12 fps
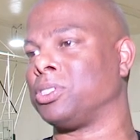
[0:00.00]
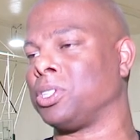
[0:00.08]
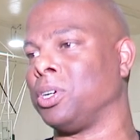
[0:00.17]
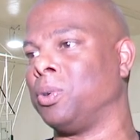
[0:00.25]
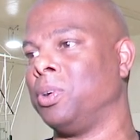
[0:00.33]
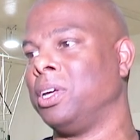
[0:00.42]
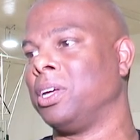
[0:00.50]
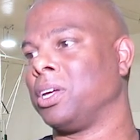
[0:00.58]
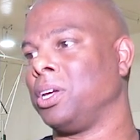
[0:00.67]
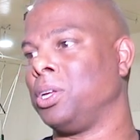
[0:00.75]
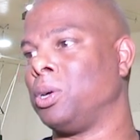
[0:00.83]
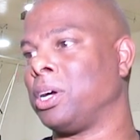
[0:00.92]
So
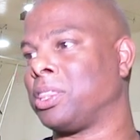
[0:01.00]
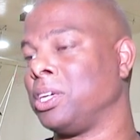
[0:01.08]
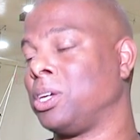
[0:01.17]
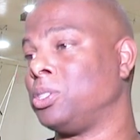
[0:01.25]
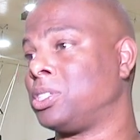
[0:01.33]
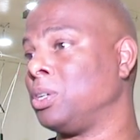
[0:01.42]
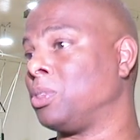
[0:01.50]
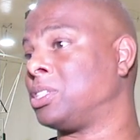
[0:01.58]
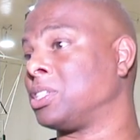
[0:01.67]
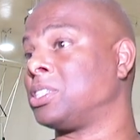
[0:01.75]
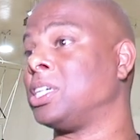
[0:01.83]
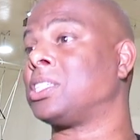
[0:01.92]
you know, I think you see the
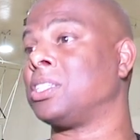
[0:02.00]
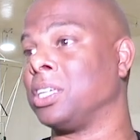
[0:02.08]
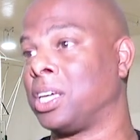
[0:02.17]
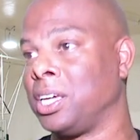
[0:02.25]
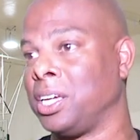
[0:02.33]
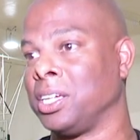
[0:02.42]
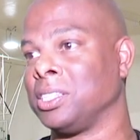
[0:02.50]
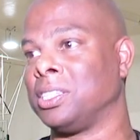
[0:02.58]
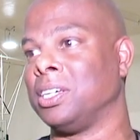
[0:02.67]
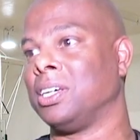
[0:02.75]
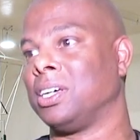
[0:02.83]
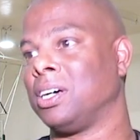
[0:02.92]
success of the Kings,
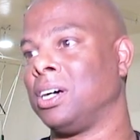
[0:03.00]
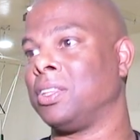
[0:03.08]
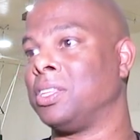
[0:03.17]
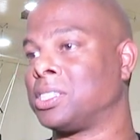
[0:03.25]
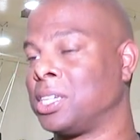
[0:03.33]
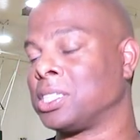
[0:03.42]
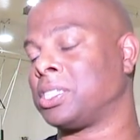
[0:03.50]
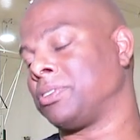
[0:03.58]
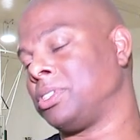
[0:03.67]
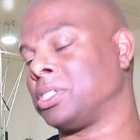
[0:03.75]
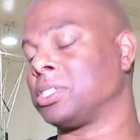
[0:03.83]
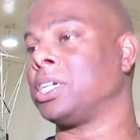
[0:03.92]
uh, the
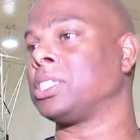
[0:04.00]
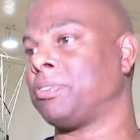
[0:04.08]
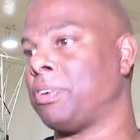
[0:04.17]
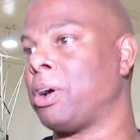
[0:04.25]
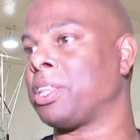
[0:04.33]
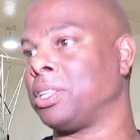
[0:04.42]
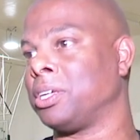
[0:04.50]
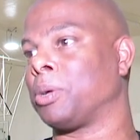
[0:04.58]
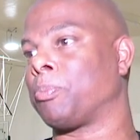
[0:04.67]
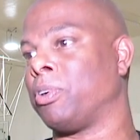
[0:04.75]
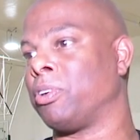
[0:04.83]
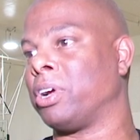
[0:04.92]
success of our
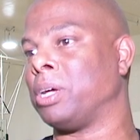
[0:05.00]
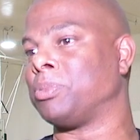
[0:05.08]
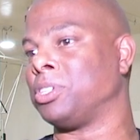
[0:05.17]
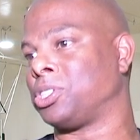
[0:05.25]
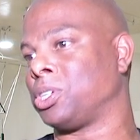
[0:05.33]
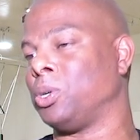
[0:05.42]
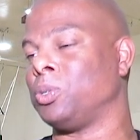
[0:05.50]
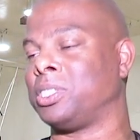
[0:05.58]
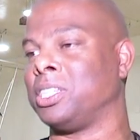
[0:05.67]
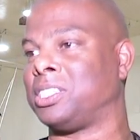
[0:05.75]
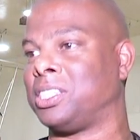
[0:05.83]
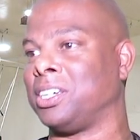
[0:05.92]
athletic programs. It shows
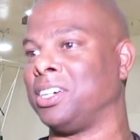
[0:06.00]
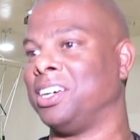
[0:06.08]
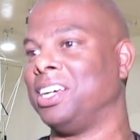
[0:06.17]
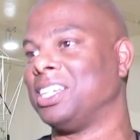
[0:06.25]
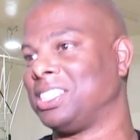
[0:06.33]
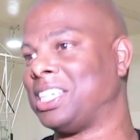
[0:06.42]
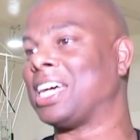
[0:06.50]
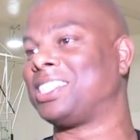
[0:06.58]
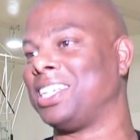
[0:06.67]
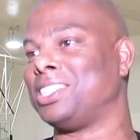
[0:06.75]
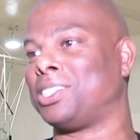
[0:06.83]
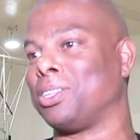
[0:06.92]
that uh, Sac
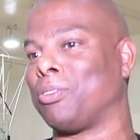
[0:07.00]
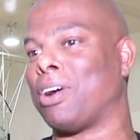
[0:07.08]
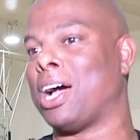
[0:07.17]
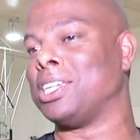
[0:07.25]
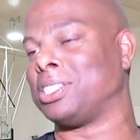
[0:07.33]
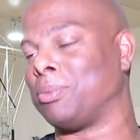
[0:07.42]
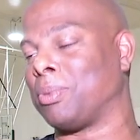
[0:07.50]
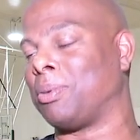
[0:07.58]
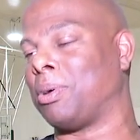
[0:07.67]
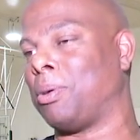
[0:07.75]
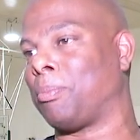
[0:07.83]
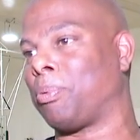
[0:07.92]
State's on the rise, and I'm,
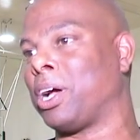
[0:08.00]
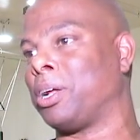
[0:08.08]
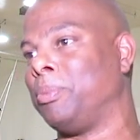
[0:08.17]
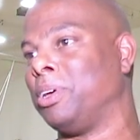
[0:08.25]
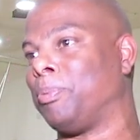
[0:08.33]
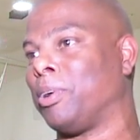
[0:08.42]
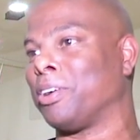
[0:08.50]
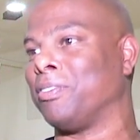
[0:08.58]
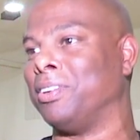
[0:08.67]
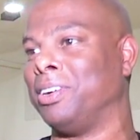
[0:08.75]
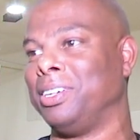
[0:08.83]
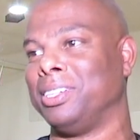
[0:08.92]
I'm proud to be a part
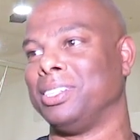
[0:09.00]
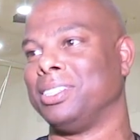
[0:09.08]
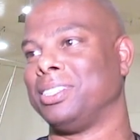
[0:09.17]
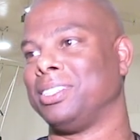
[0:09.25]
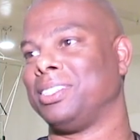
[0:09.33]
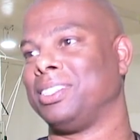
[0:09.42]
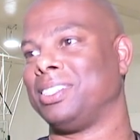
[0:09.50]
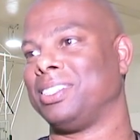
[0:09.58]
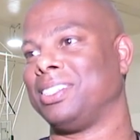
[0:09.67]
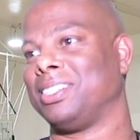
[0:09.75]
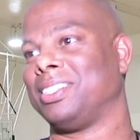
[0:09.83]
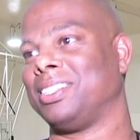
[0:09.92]
of it. What do you
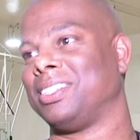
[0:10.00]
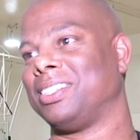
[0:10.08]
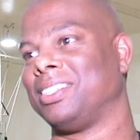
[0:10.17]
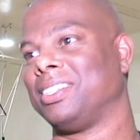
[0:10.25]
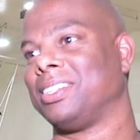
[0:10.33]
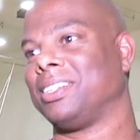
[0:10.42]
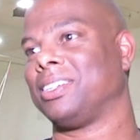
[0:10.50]
think of this community?